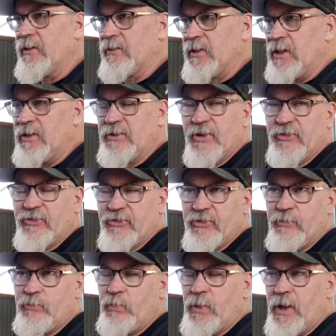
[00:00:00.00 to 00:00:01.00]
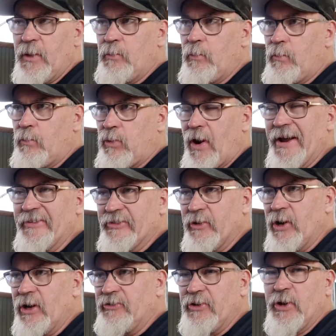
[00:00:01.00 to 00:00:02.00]
Their discs and their brakes
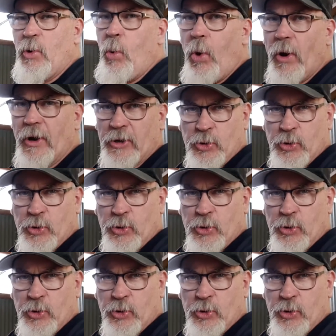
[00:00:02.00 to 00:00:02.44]
are actually quite